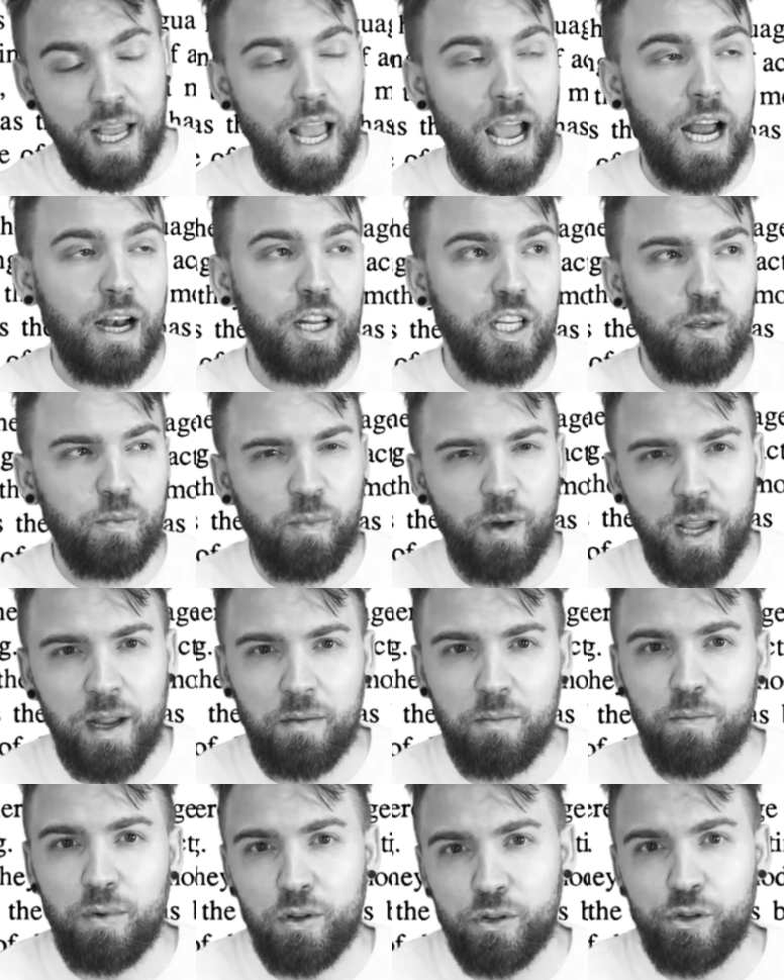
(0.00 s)
And
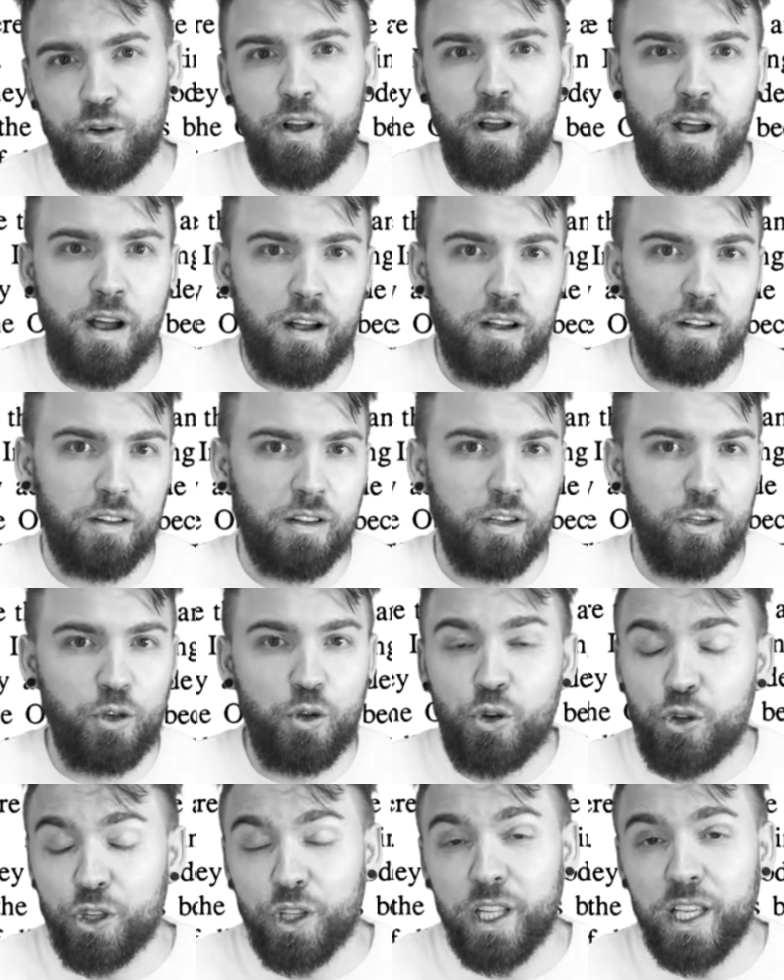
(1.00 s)
despite Baudrillard
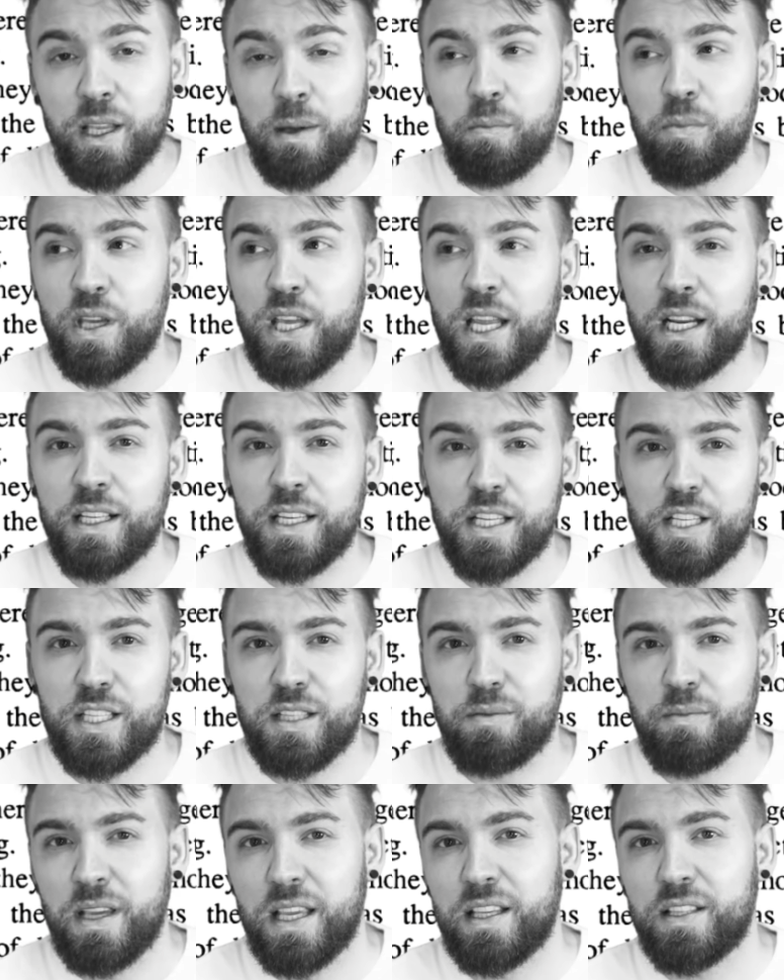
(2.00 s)
usually being
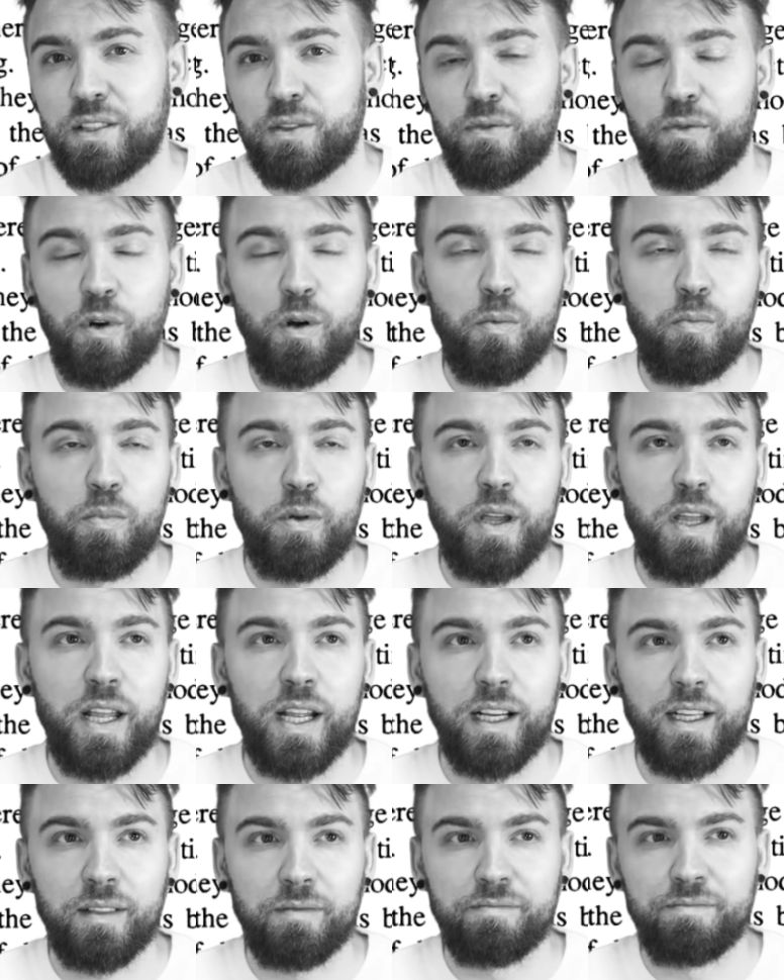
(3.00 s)
dismissed for
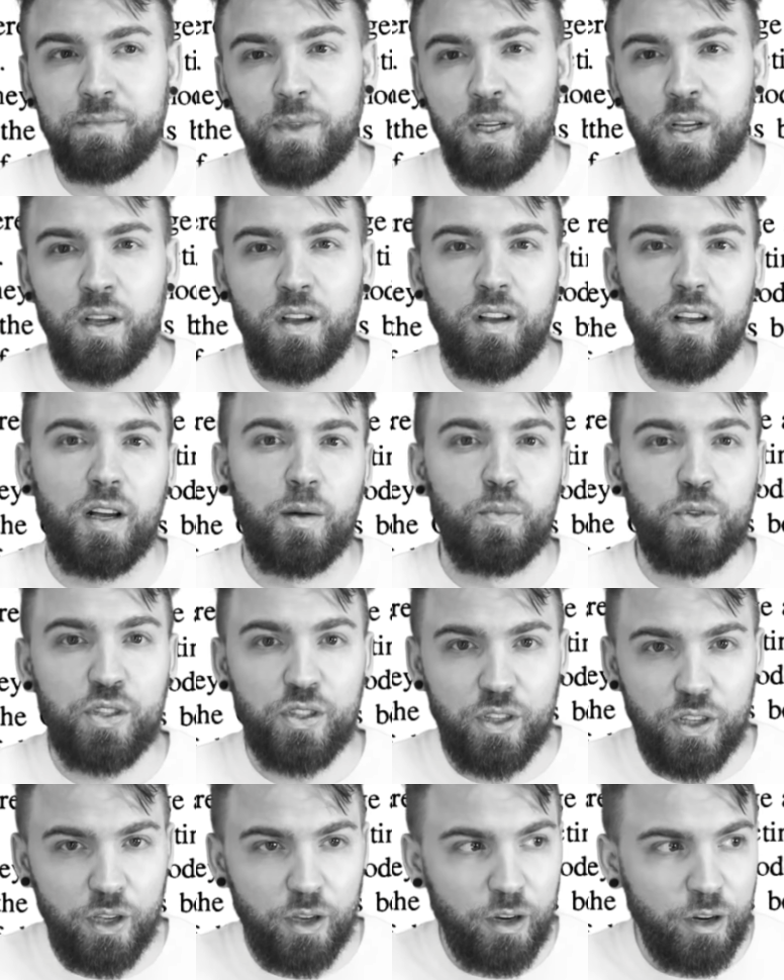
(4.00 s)
being
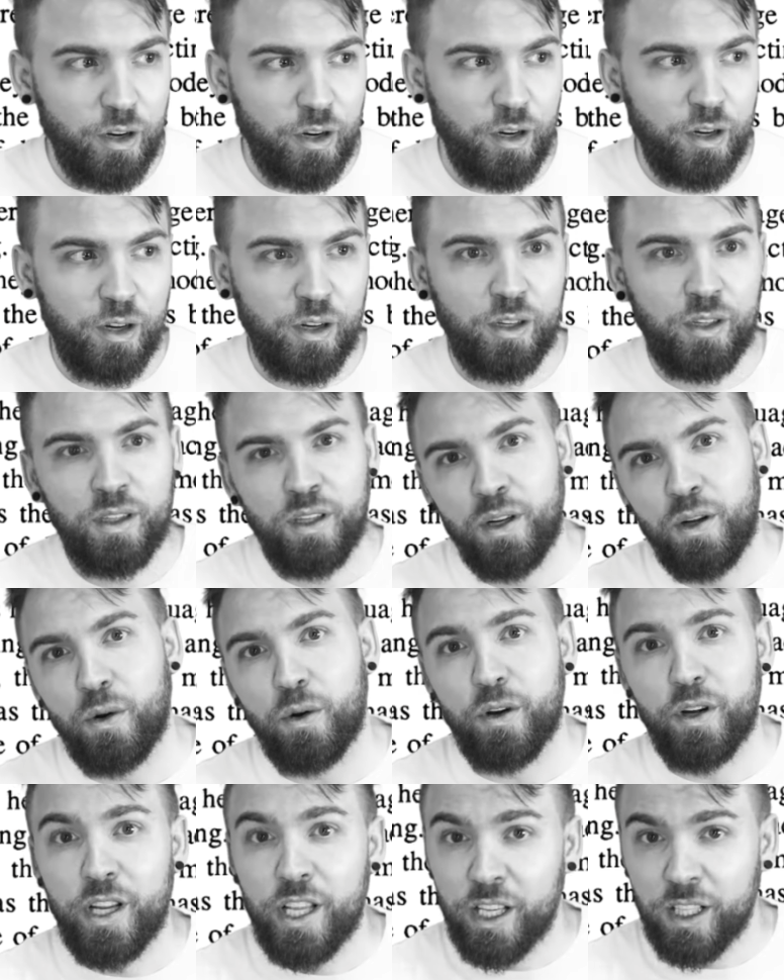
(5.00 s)
obscure
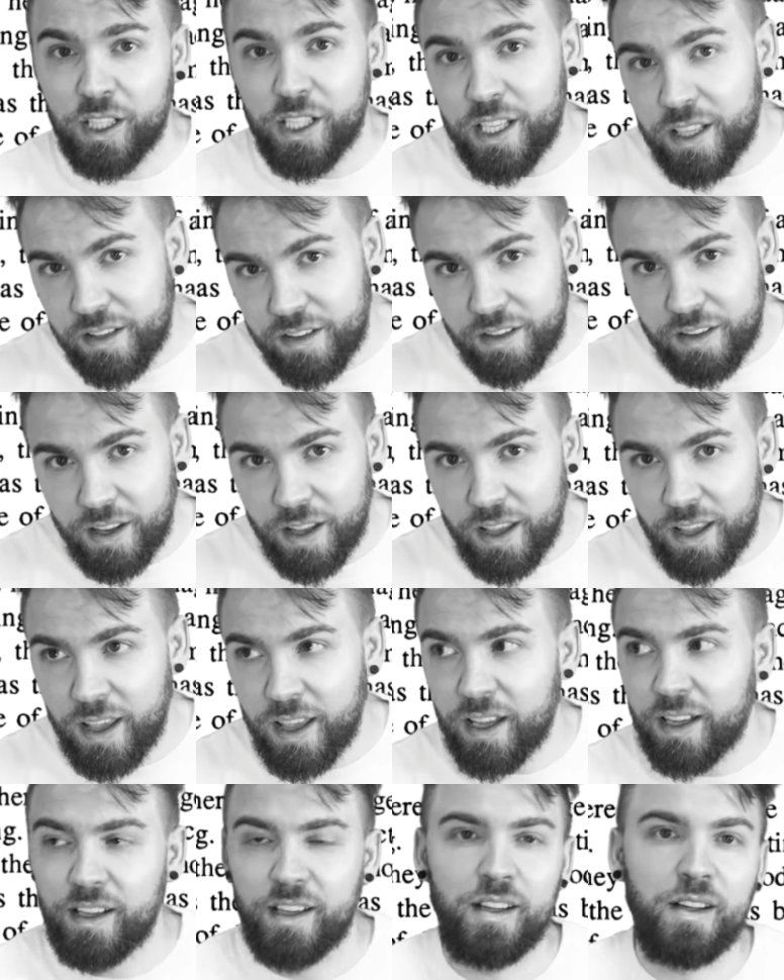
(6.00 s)
or
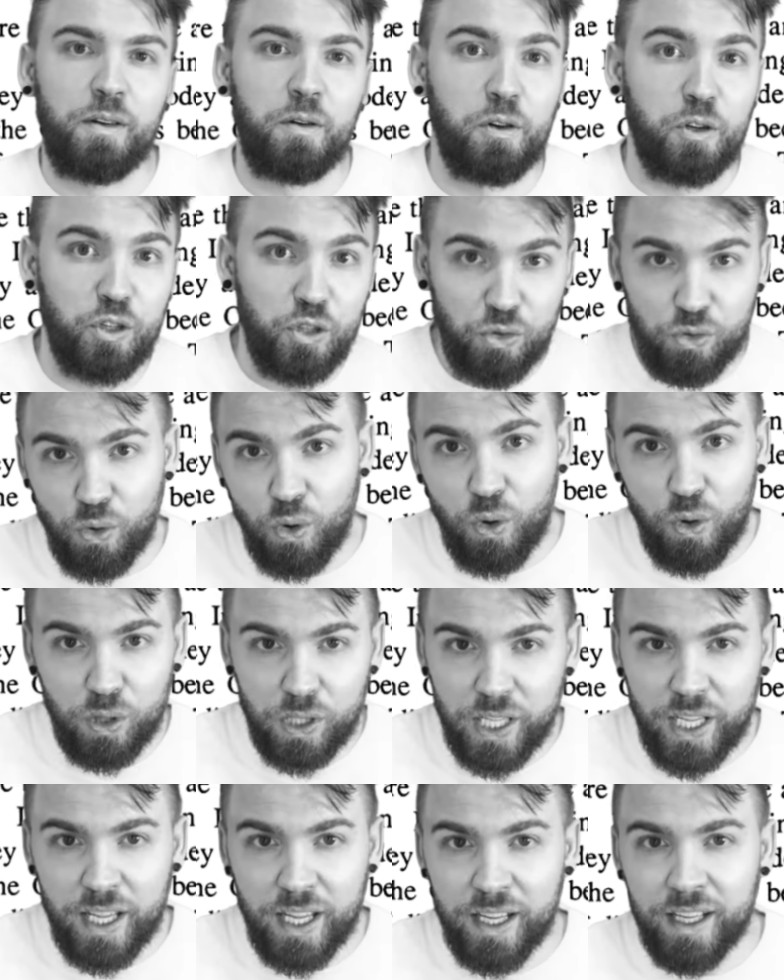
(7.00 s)
nihilistic or
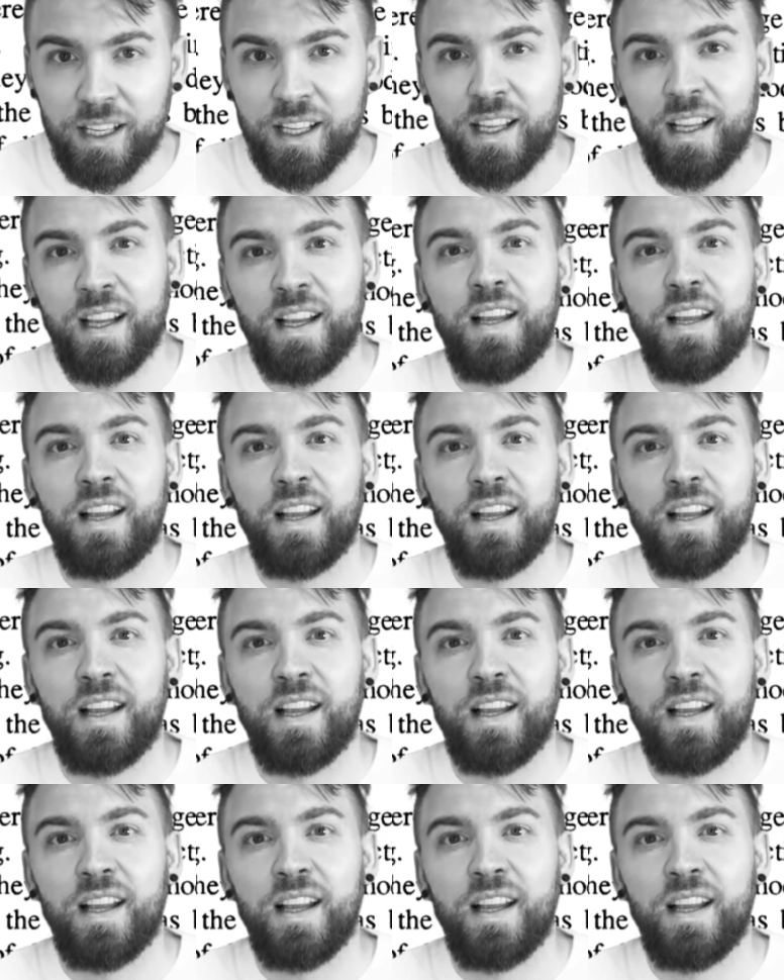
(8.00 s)
trolling,